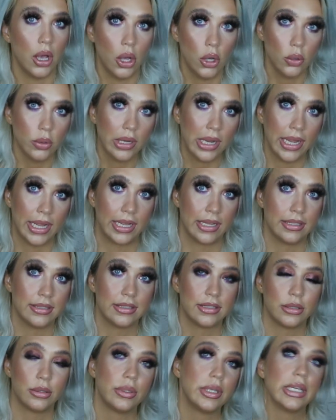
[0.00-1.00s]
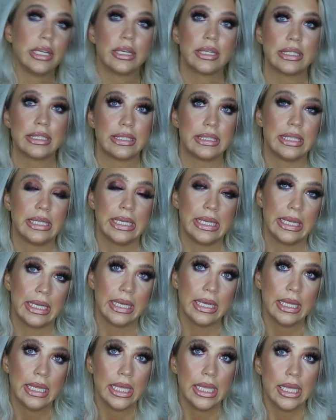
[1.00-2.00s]
Okay, so here's
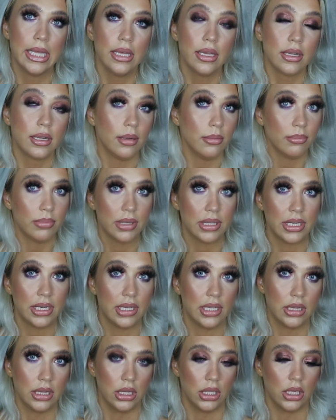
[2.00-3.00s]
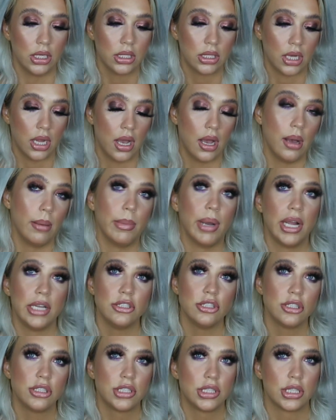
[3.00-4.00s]
the completed look.
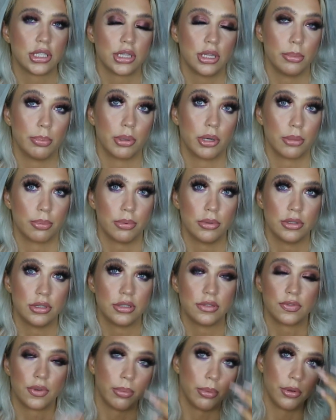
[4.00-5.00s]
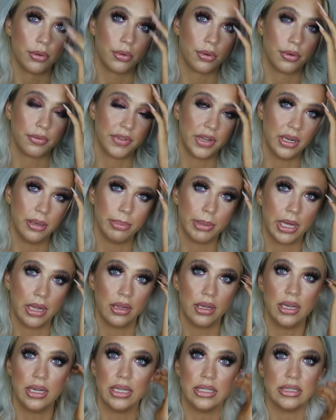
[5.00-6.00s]
I just took the purples from the Norvina
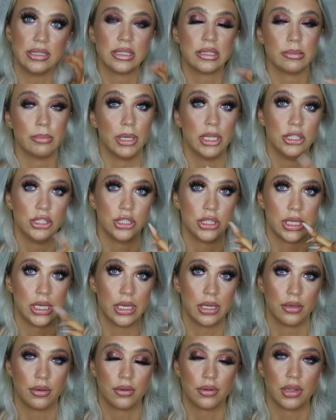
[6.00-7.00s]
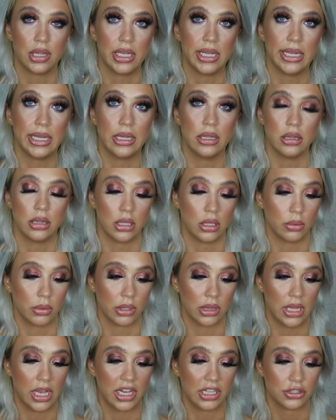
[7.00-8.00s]
palette and smudged it under the
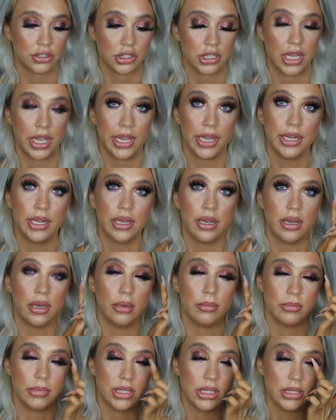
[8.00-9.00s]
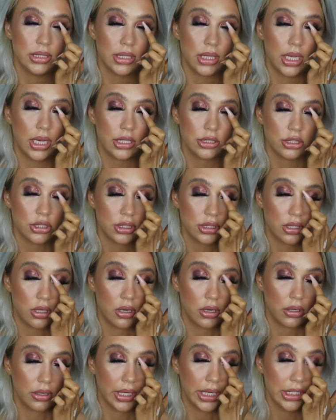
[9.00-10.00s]
lower lash line. These lashes
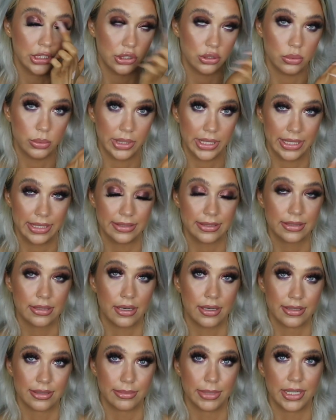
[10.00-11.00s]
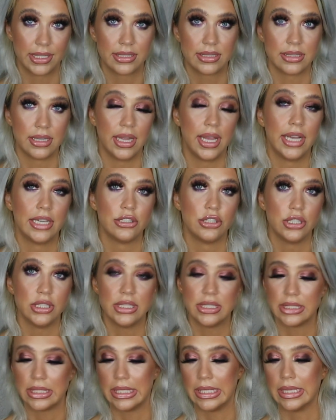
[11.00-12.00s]
are Angel Wings Cosmetics
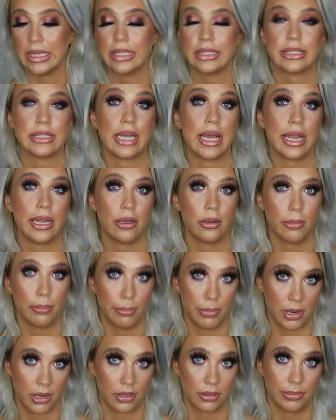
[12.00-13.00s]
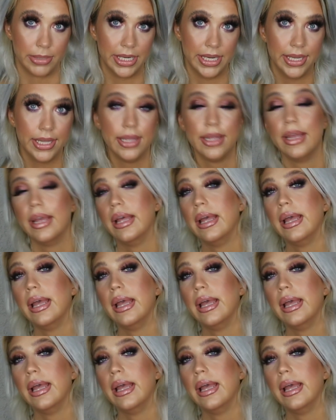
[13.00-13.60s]
lashes in the style Barbie.